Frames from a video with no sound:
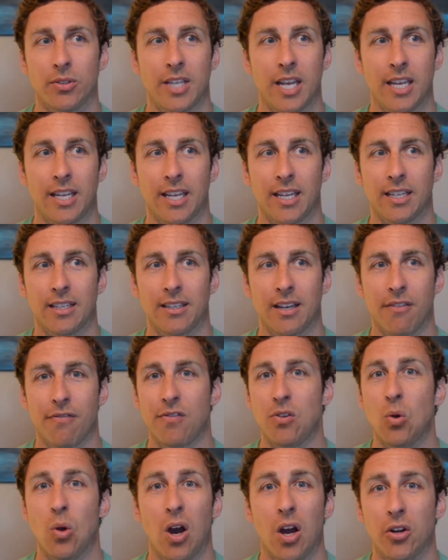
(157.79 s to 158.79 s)
taking a
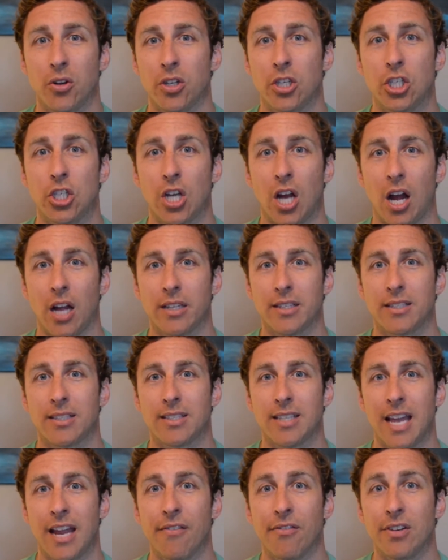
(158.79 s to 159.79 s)
few hundred
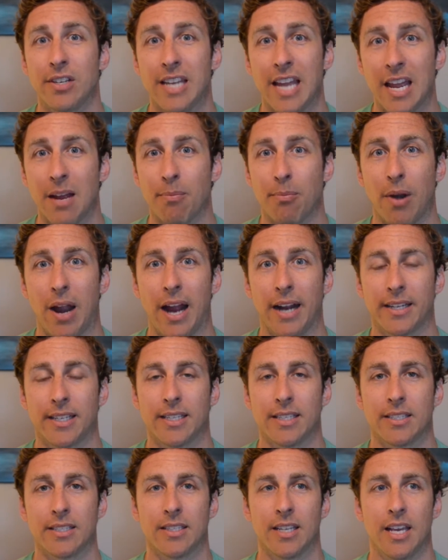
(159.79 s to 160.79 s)
shots every day at
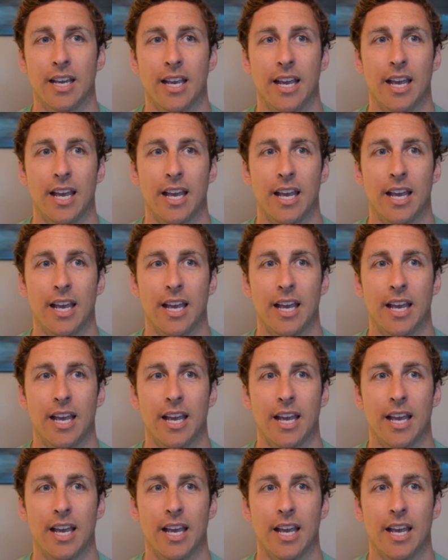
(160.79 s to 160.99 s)
practice,